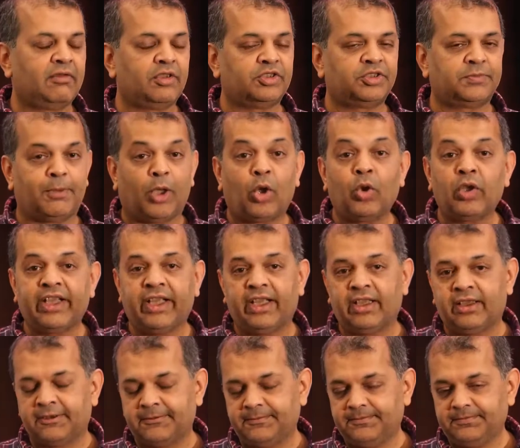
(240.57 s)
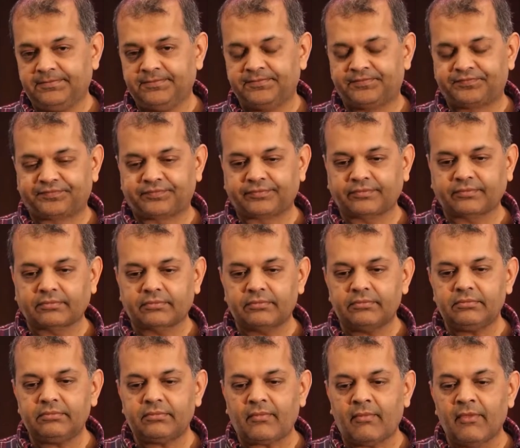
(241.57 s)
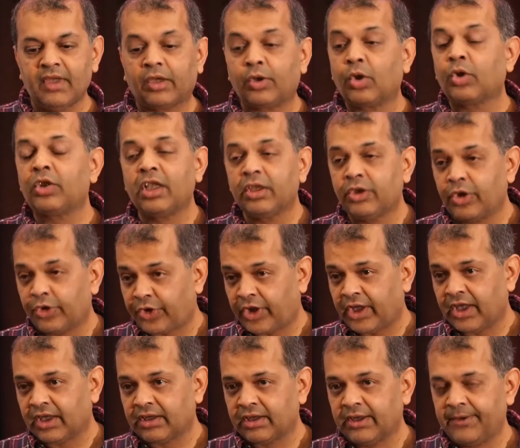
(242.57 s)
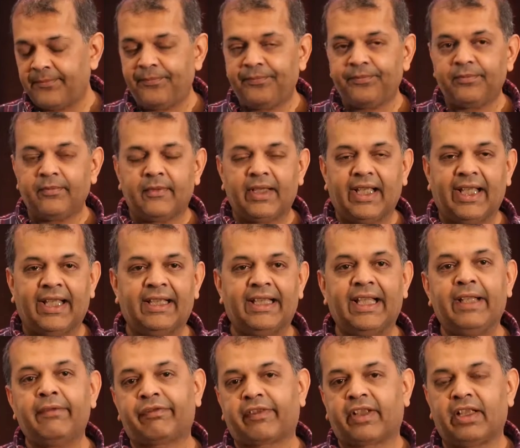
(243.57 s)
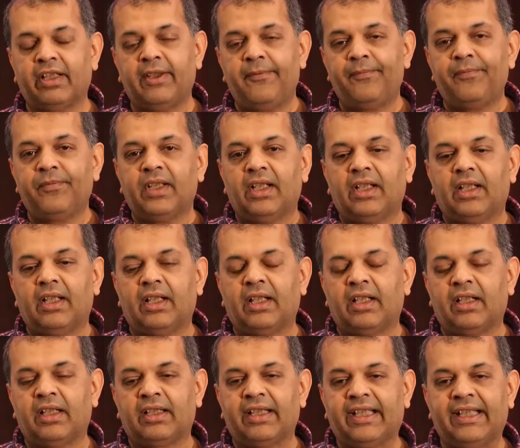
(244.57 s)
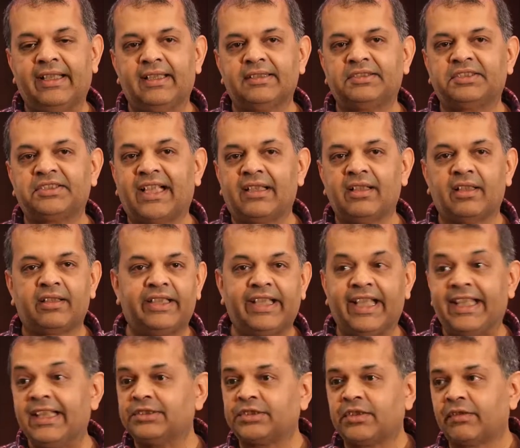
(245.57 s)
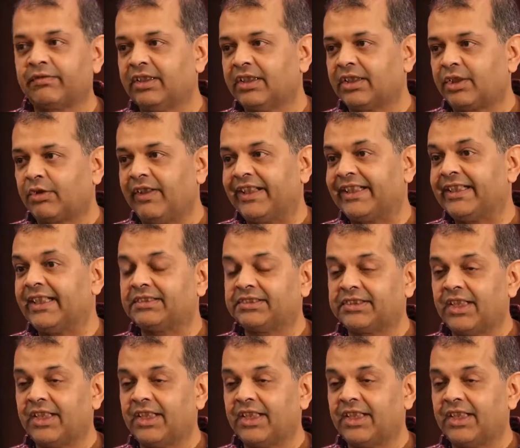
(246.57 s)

was born in rural Gujarat and left uh, in the salad days of the twentieth